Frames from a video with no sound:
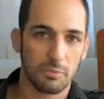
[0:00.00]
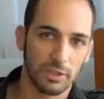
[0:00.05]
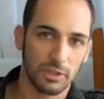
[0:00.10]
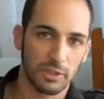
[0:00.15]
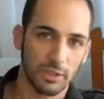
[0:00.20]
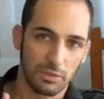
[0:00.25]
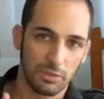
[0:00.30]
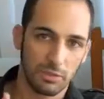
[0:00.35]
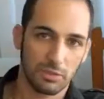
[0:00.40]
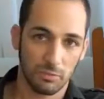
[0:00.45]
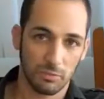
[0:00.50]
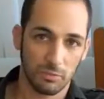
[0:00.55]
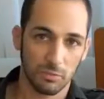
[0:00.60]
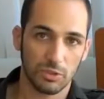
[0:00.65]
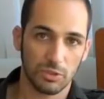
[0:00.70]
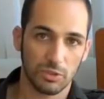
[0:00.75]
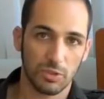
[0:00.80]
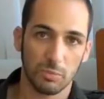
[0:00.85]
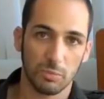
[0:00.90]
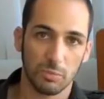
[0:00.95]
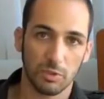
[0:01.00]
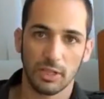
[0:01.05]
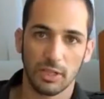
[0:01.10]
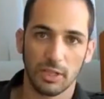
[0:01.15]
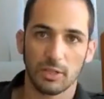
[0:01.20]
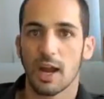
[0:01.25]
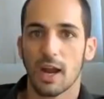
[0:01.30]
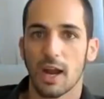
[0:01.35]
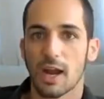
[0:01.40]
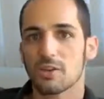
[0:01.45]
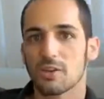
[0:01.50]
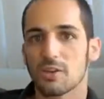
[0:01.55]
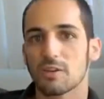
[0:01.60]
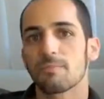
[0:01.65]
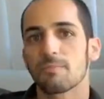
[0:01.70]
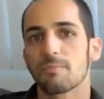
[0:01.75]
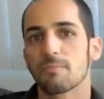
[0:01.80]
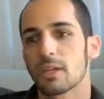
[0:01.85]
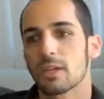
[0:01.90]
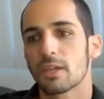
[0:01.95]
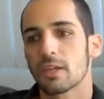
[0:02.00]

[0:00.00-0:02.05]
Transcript: building what's called building attraction,